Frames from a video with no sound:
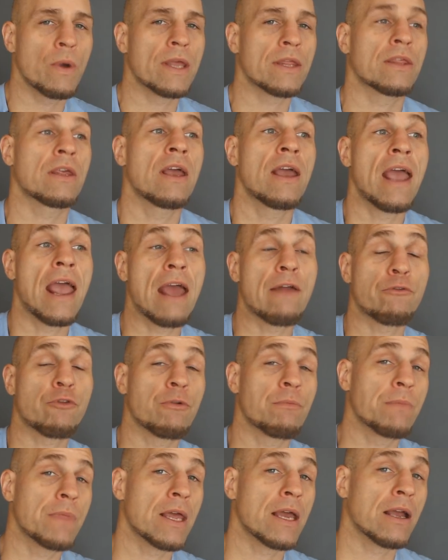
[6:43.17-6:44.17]
with. And
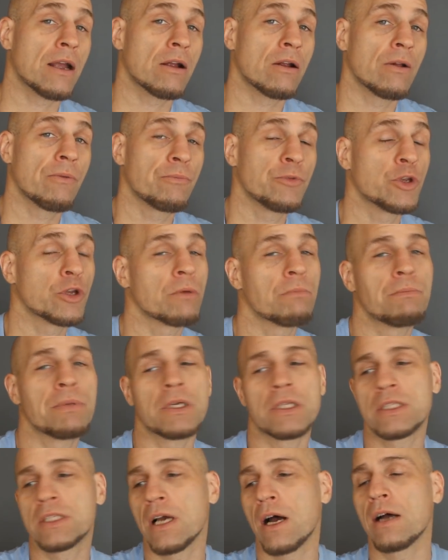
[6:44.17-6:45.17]
from there, you can
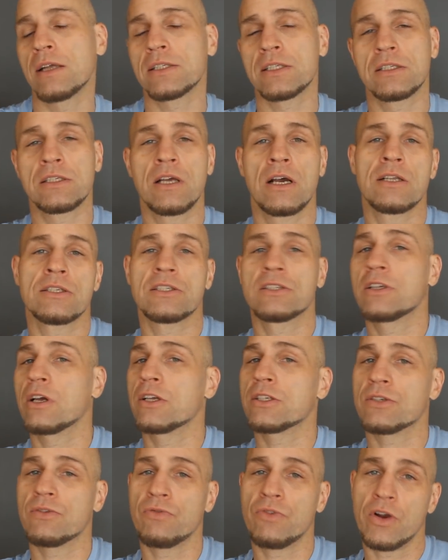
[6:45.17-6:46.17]
build tons and tons and
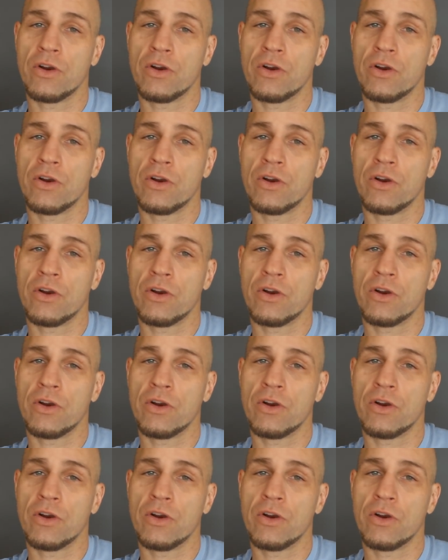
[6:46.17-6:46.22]
tons of